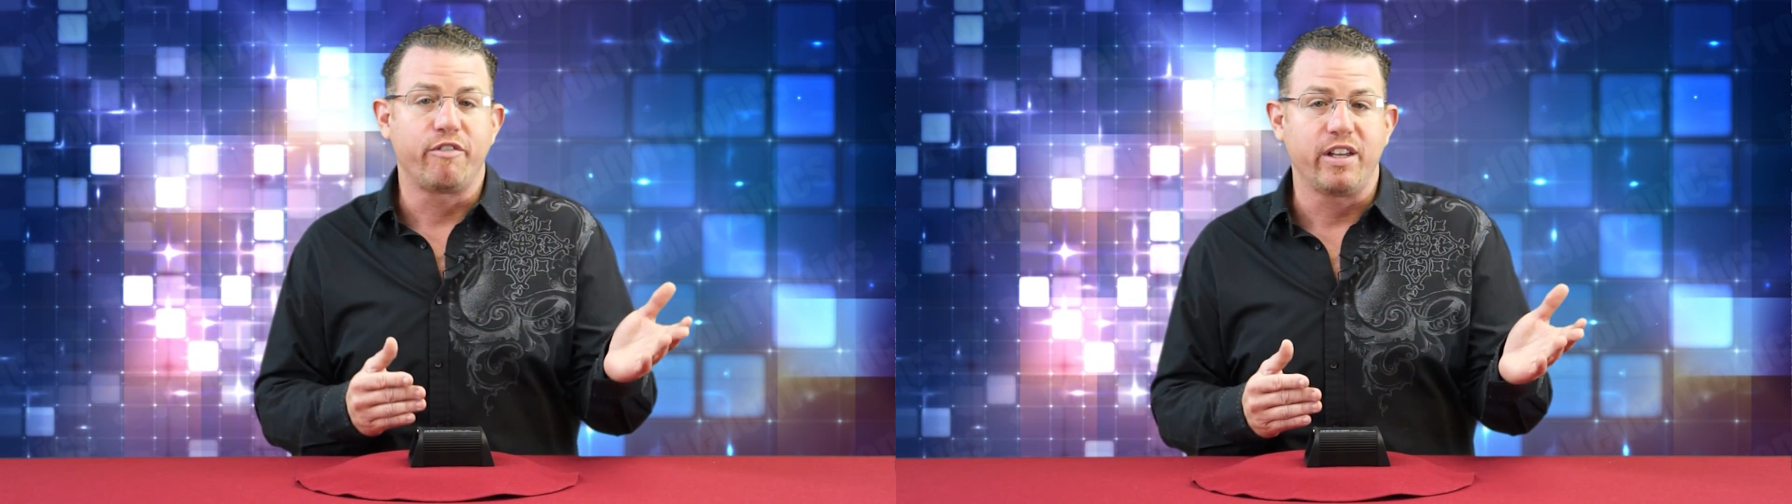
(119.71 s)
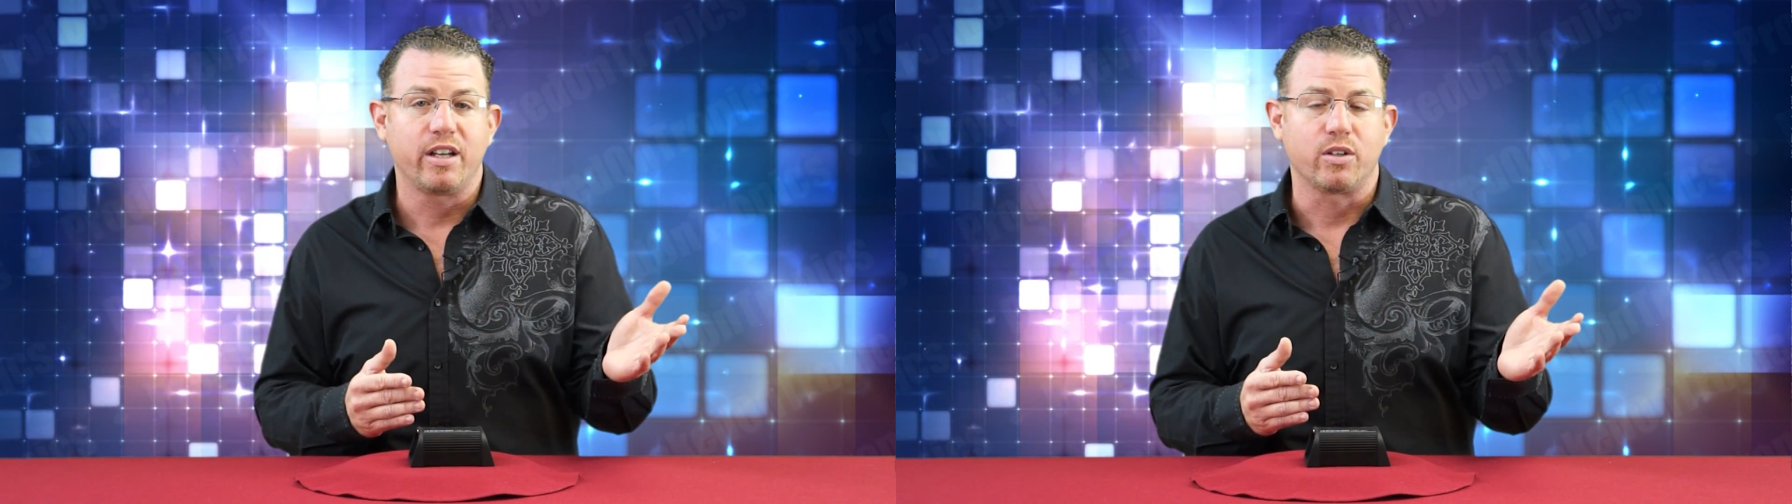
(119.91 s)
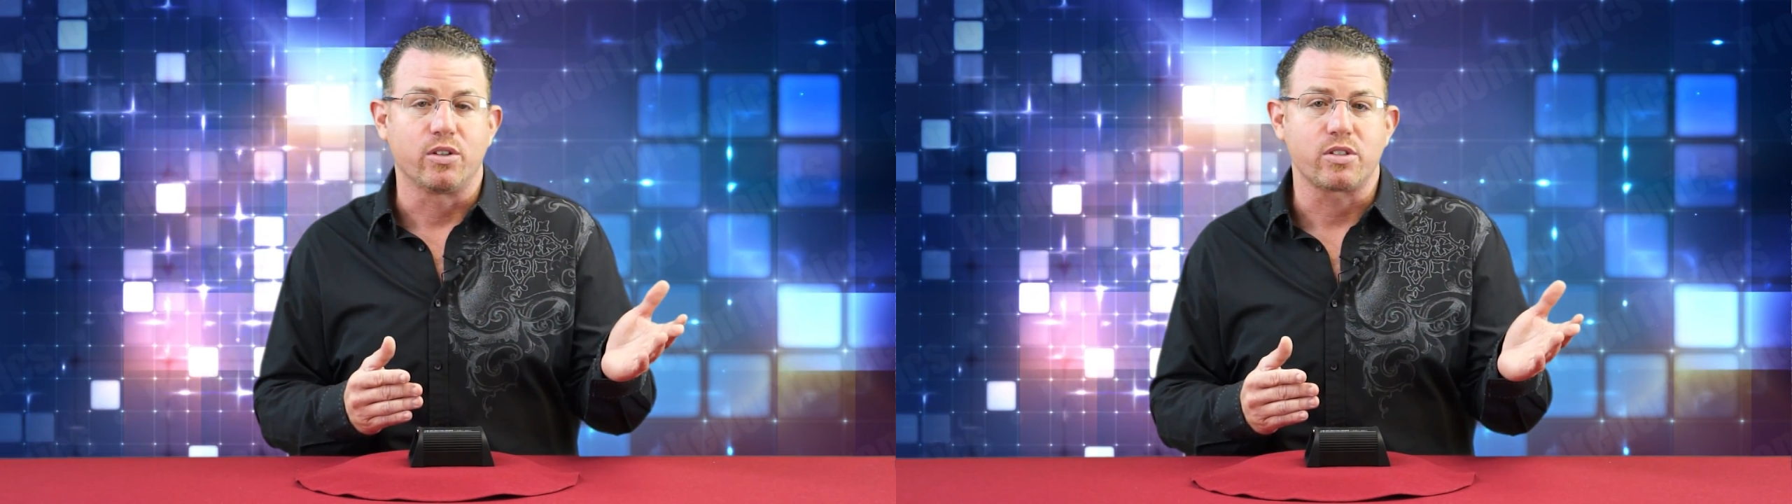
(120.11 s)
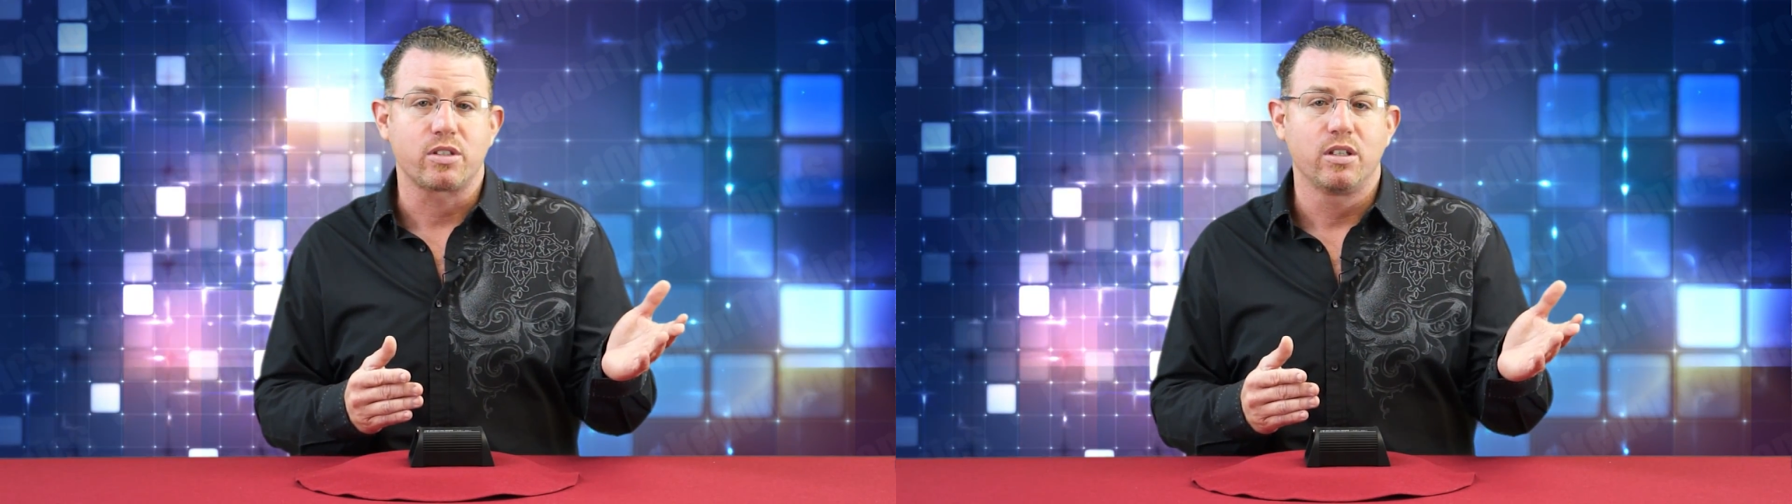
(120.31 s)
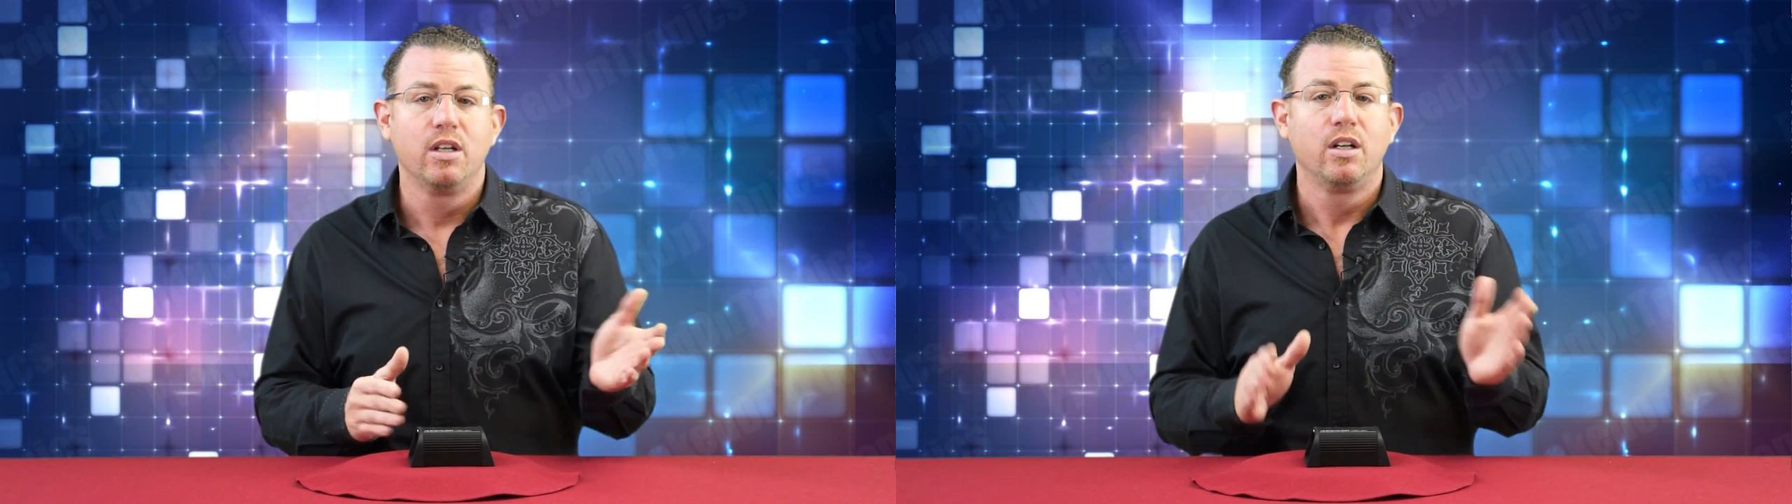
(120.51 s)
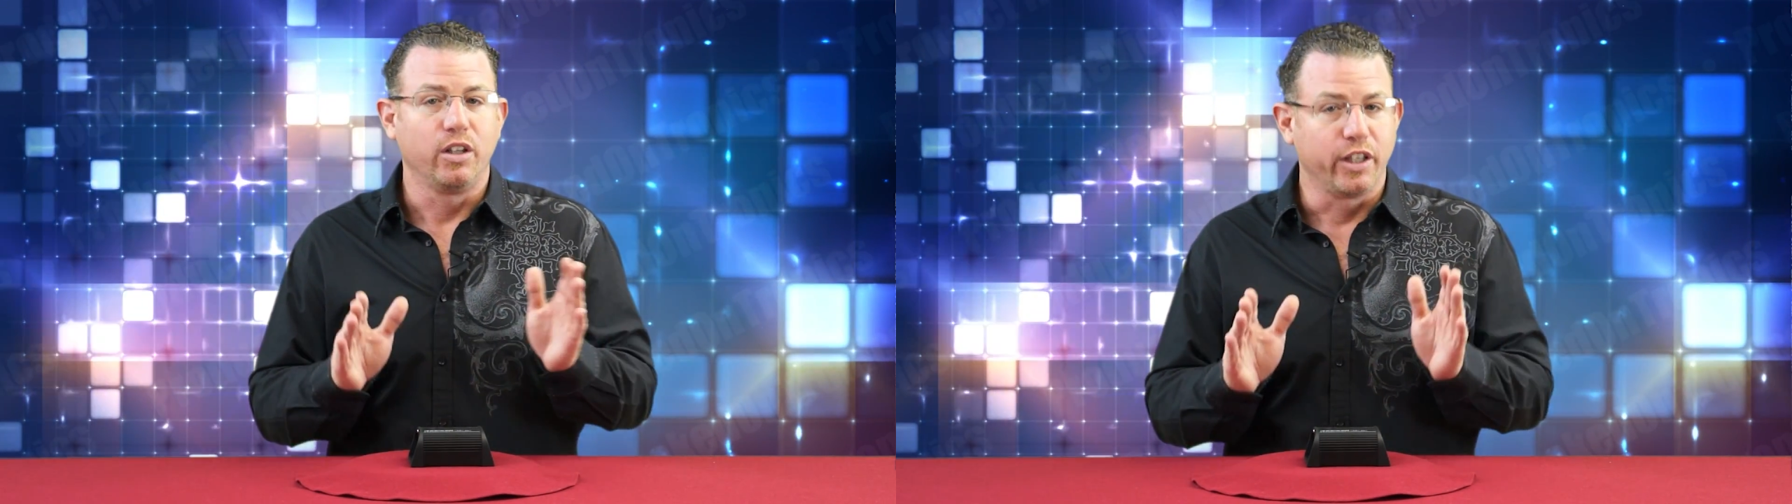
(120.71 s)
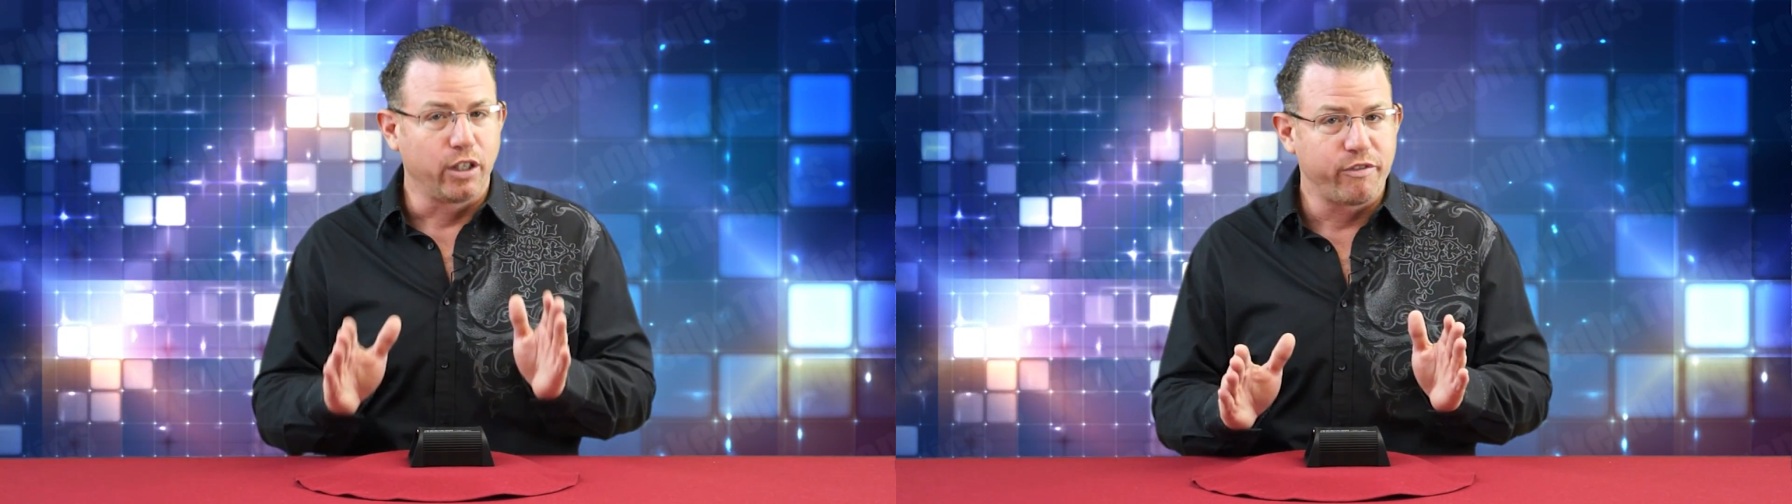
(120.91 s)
vehicles. Little